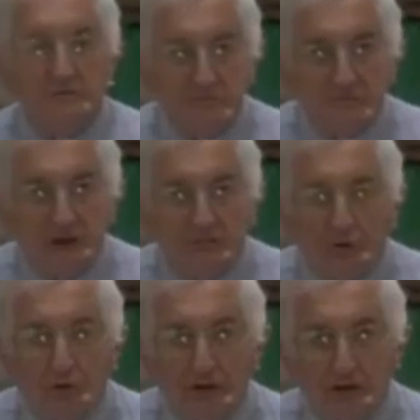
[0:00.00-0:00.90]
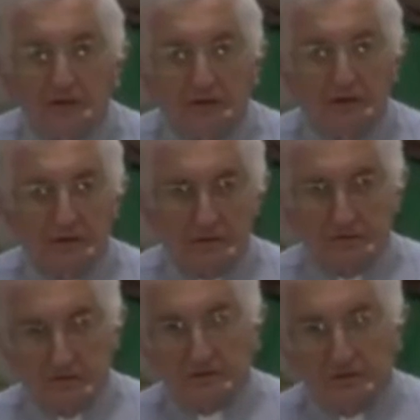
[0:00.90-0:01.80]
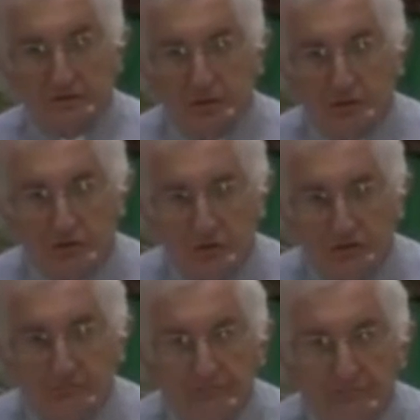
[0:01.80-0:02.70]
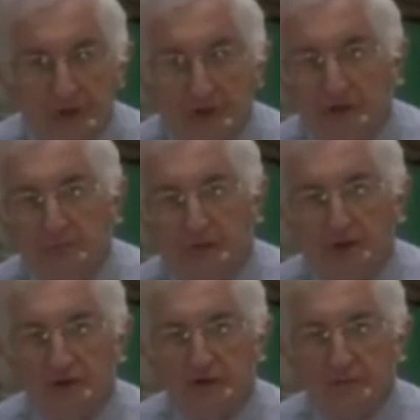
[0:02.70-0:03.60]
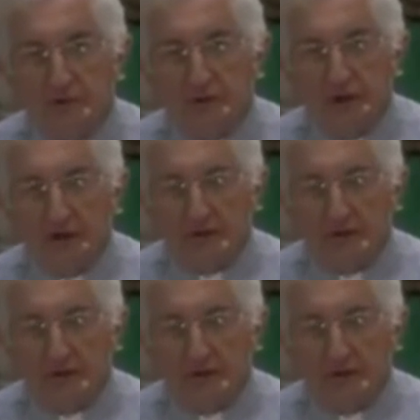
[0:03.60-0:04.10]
avoid this torture and punishment and